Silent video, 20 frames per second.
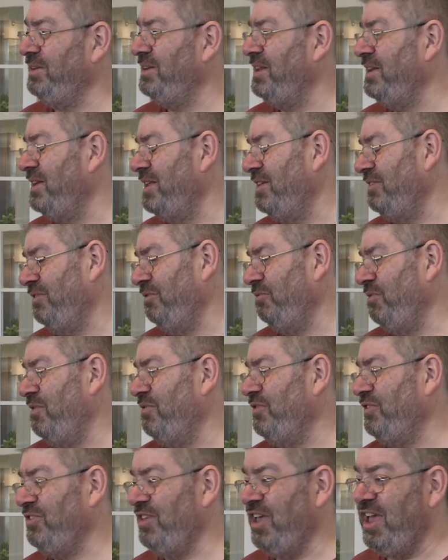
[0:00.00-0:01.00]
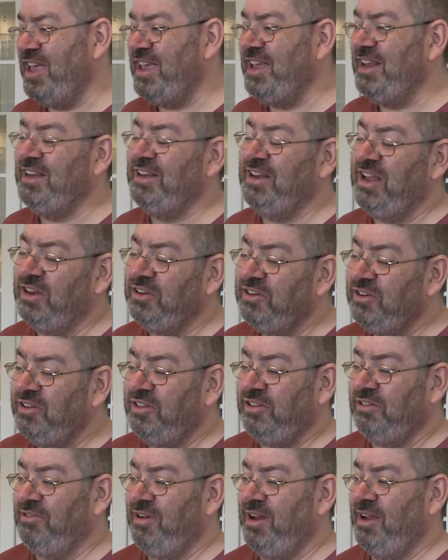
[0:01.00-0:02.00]
And then there's the rivers that are hidden under
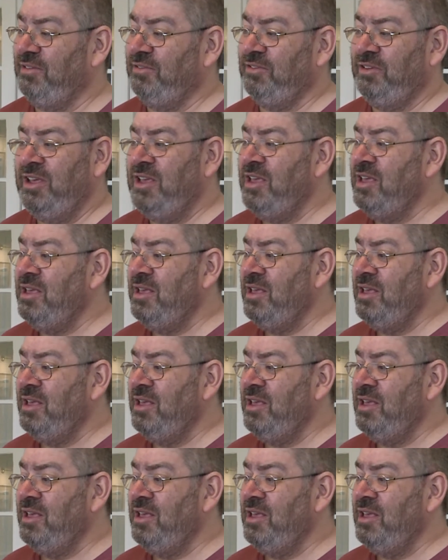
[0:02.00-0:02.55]
the ground,